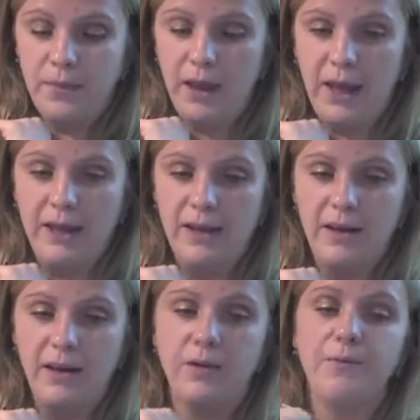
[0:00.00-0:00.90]
And
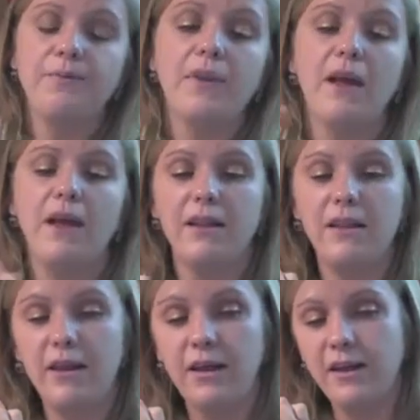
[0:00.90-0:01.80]

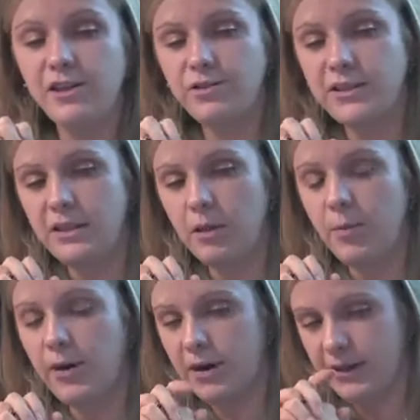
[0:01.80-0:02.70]
the interesting
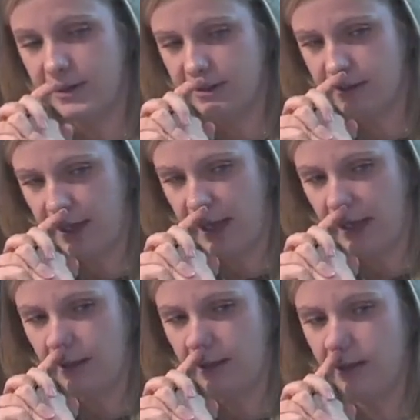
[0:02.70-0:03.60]
part is
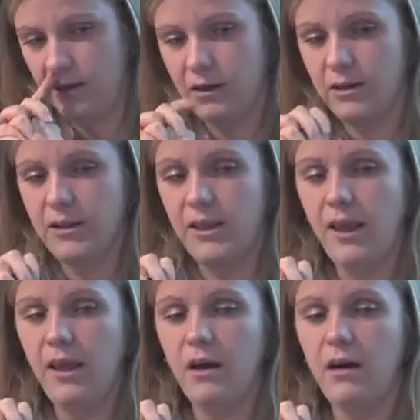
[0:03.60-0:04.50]
that
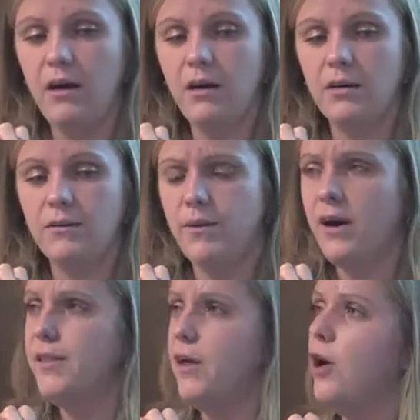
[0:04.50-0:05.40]
they are
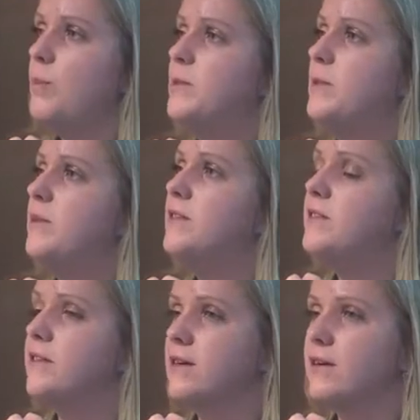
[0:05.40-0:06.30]
rather
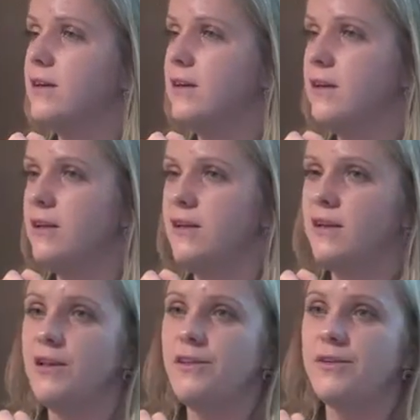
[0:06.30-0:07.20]
optimistic in
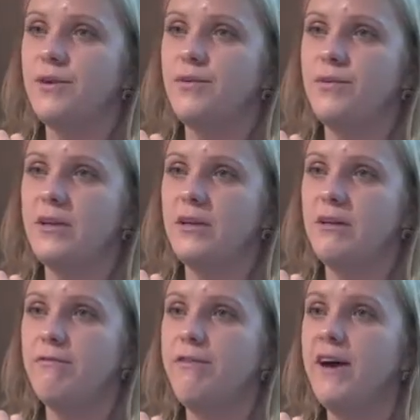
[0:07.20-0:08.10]
their
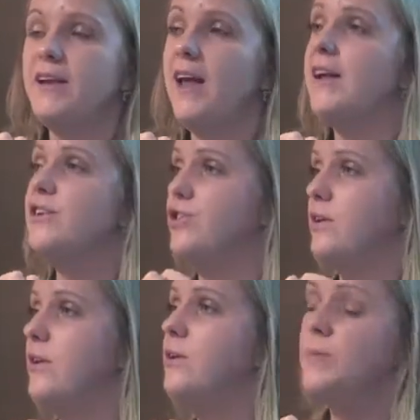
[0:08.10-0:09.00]
own
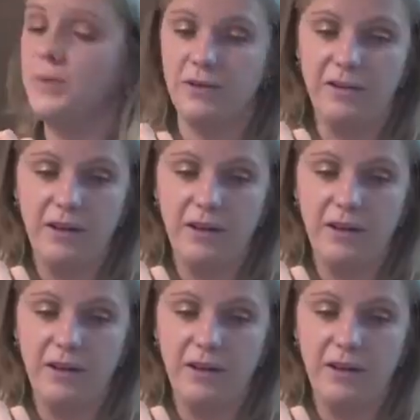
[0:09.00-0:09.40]
financial input